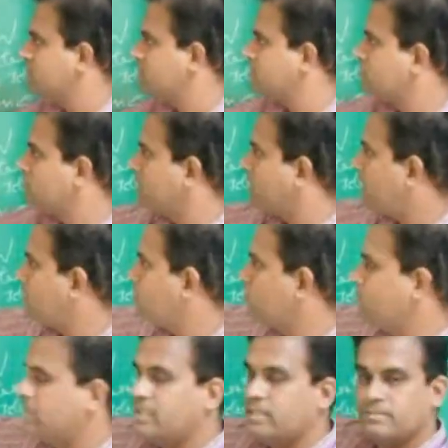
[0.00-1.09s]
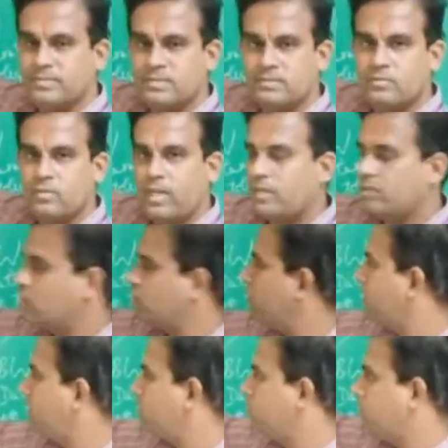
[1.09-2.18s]
So there are two mediums, N2 and
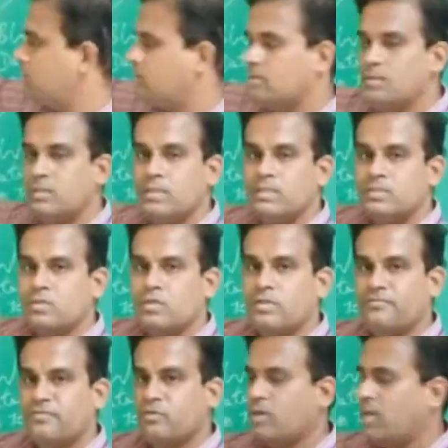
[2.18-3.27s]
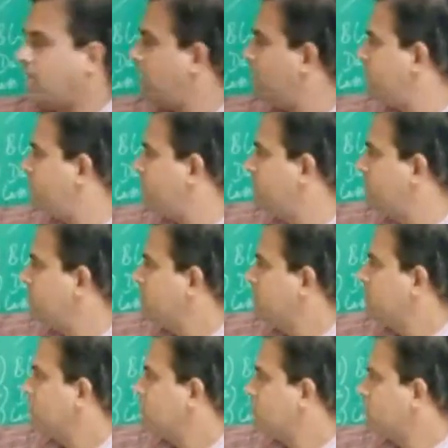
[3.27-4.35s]
N1. So if you have
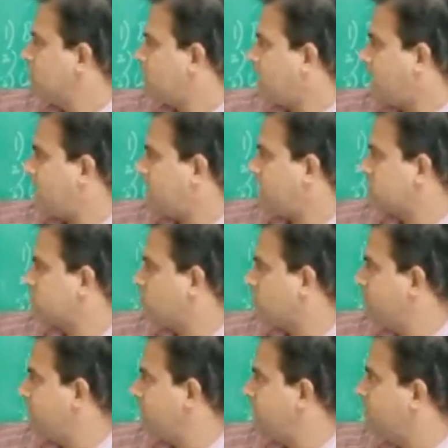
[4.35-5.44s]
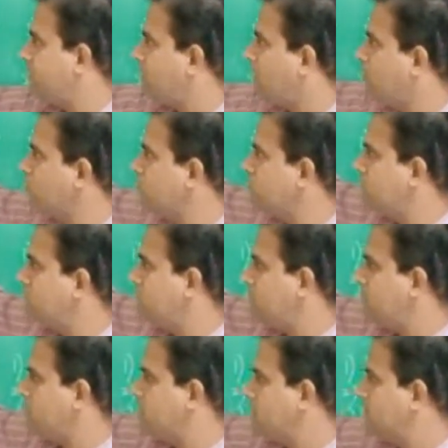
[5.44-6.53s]
your air as one medium, how
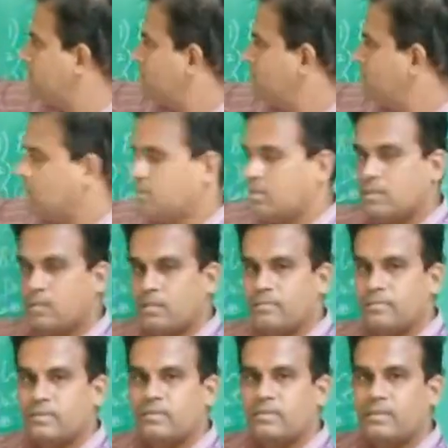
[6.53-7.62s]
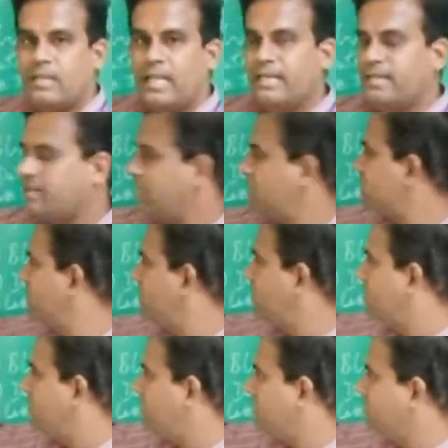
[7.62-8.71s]
the light rays
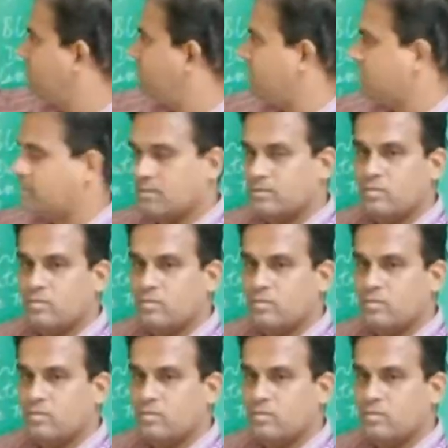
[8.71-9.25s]
will reflect?